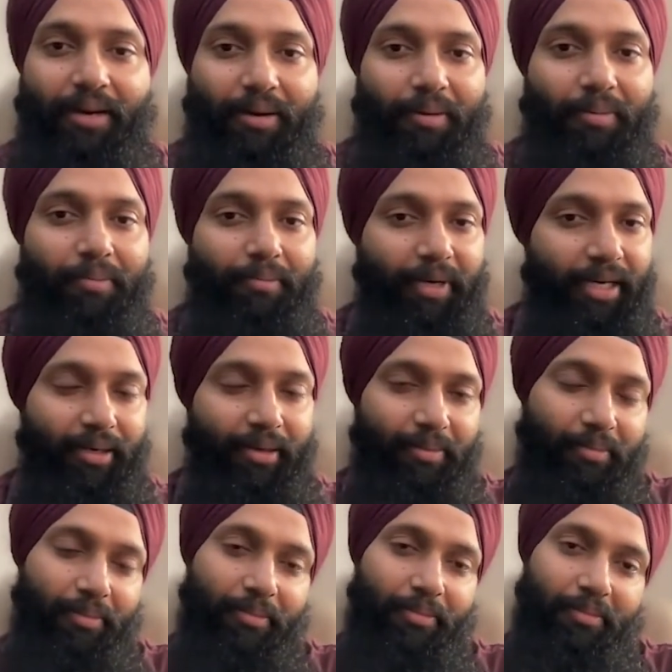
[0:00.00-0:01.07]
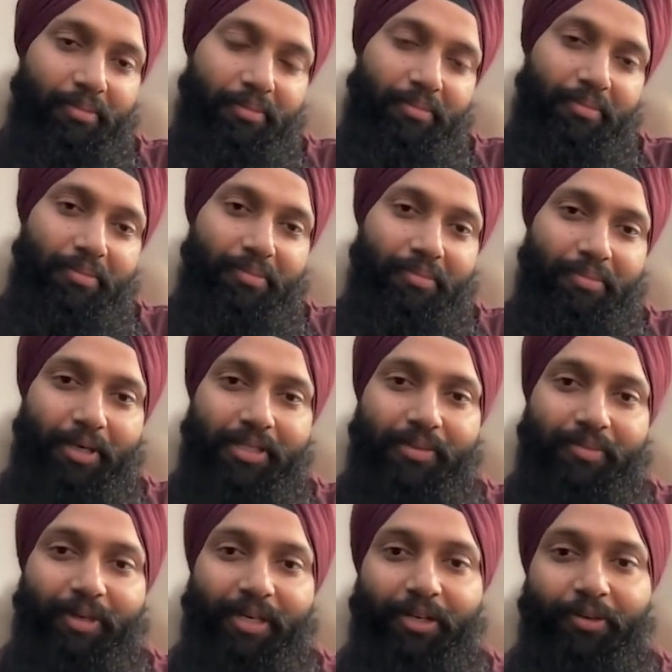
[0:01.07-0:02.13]
But
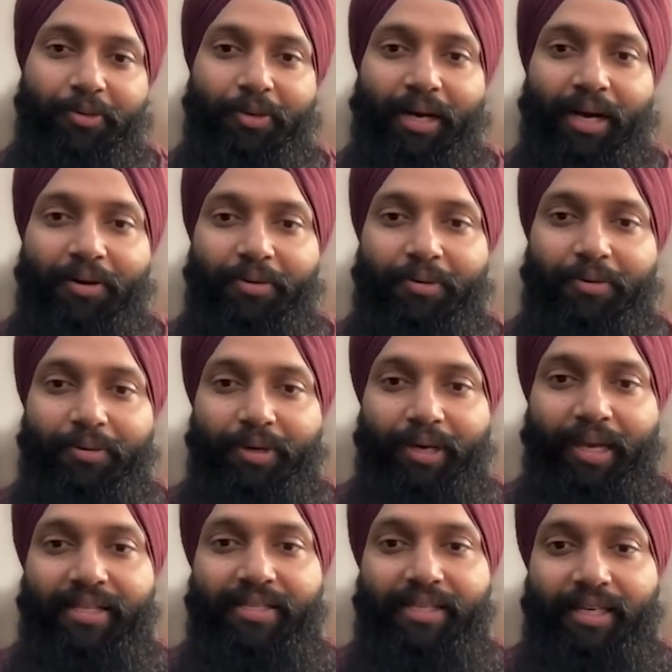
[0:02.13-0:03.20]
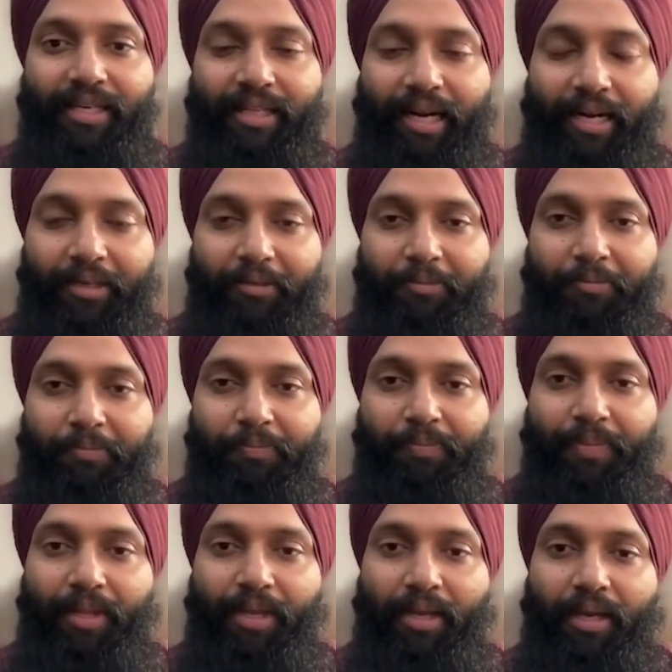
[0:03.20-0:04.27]
possibly you now can see that.
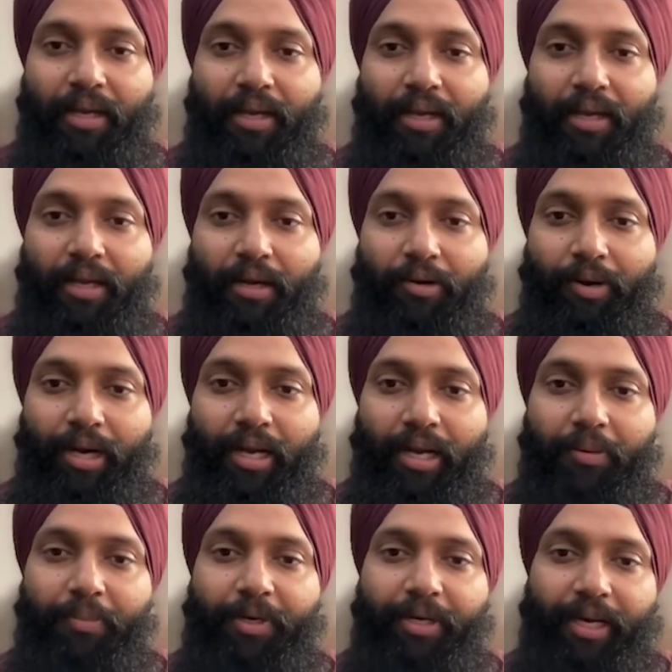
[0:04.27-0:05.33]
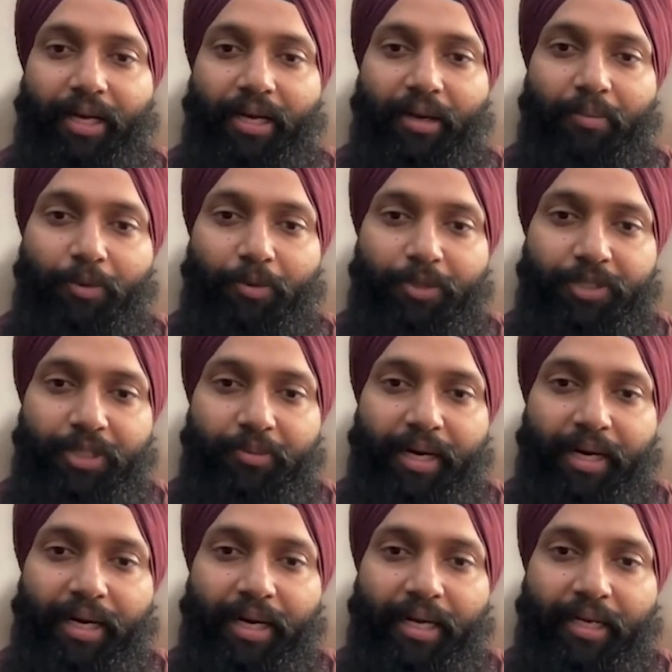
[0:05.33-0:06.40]
Okay, let me take a more
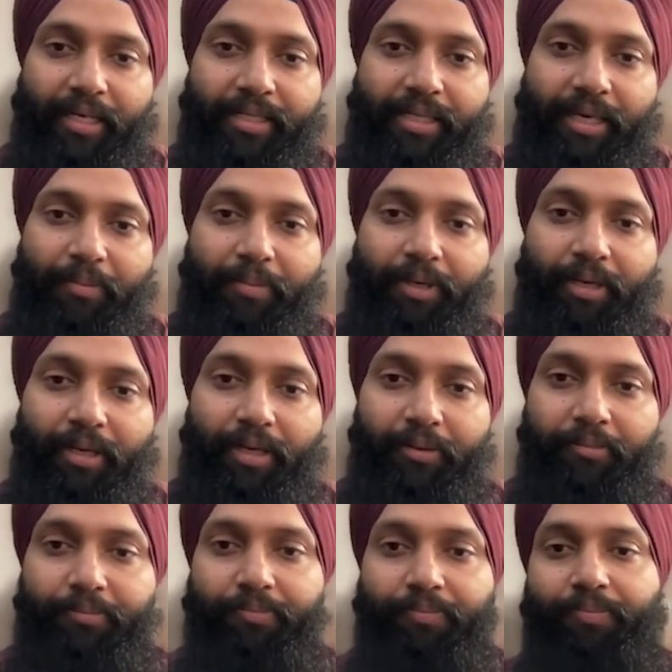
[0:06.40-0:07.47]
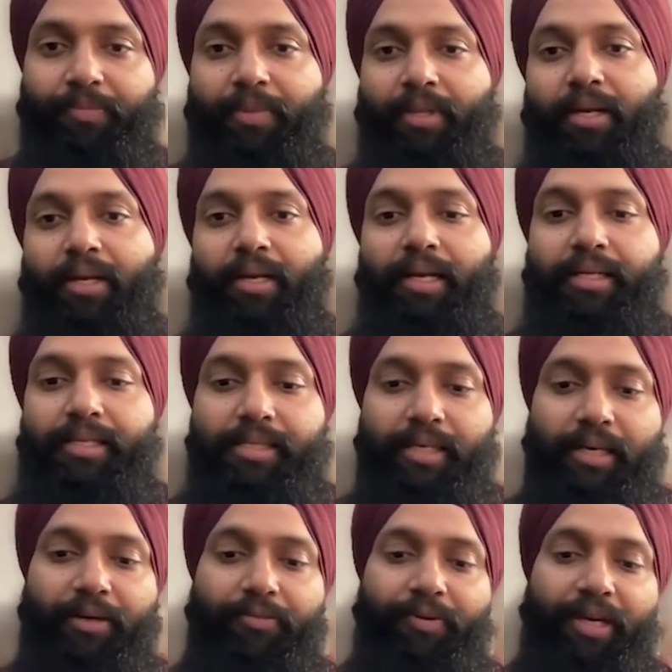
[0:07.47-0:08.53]
GMAT-like example here. Let's
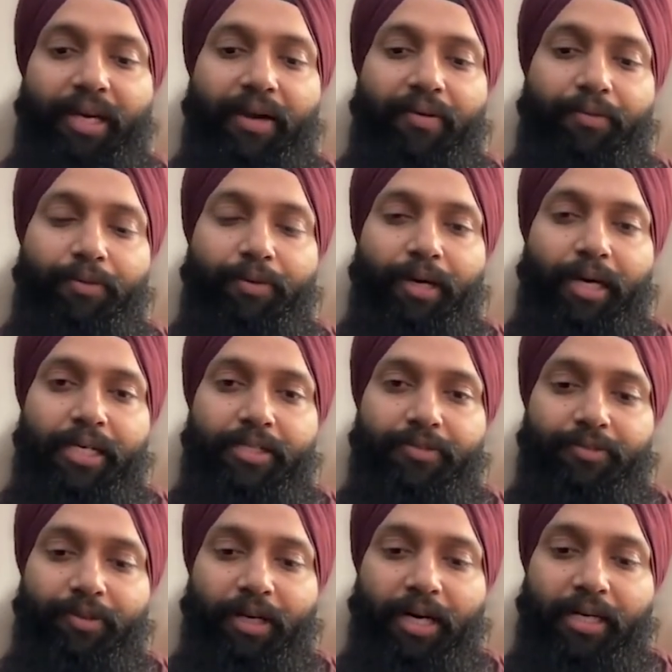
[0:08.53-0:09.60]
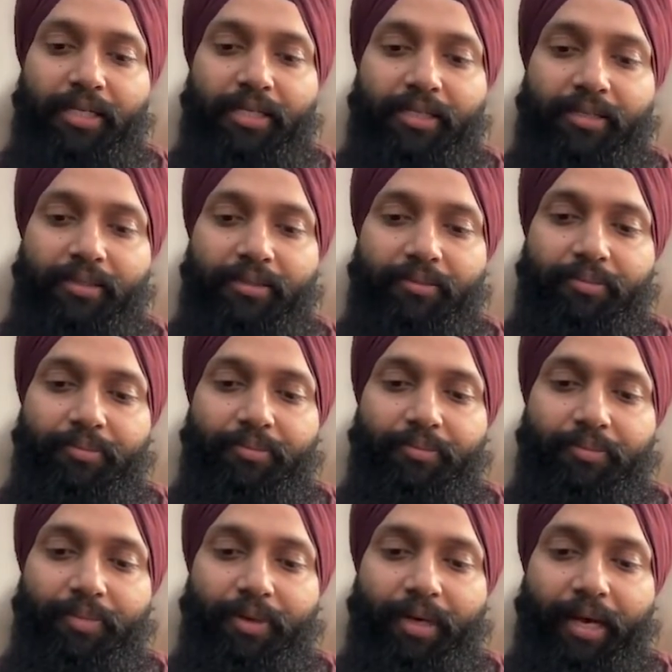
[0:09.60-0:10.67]
say we have two kinds of cars,
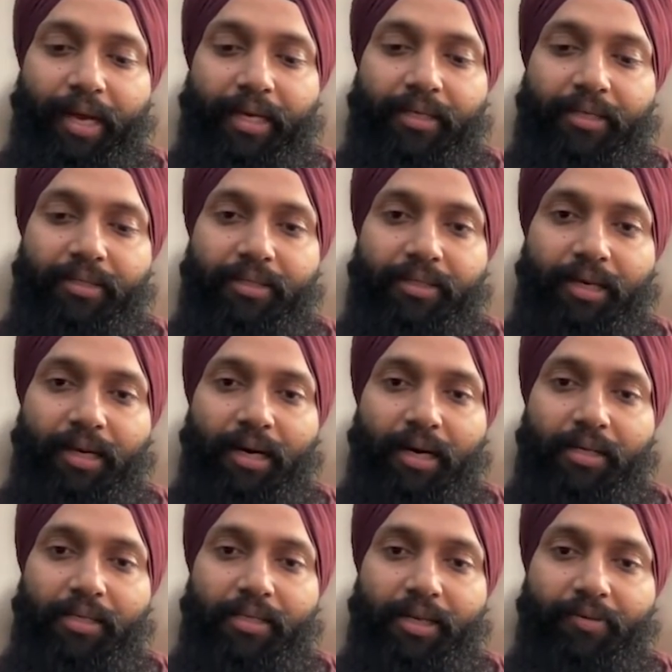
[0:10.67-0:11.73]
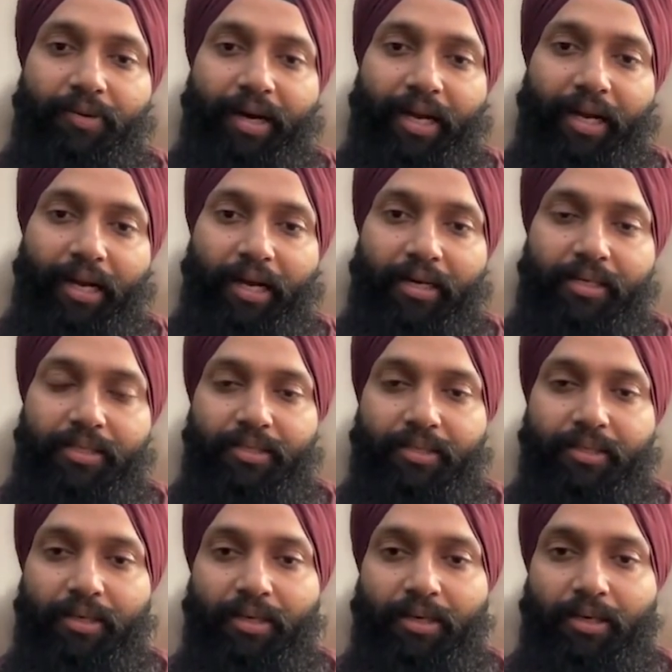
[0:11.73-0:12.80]
X cars and Y cars.
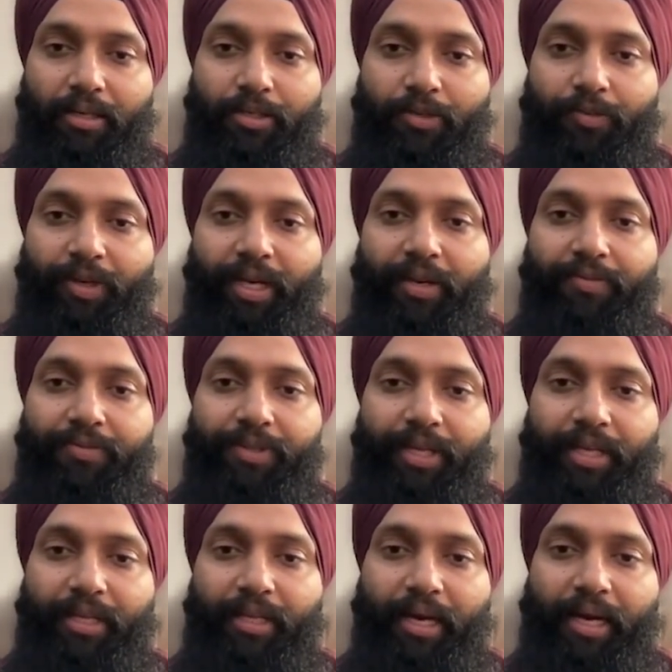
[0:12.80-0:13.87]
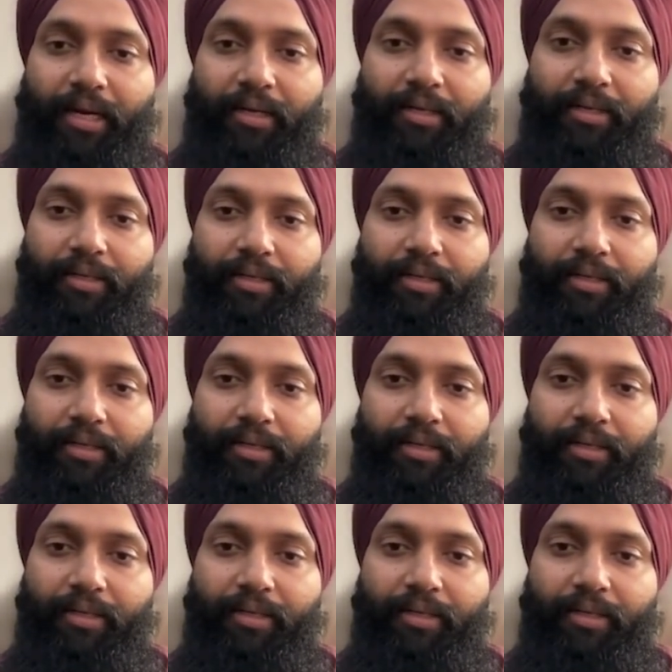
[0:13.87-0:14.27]
So we have seen that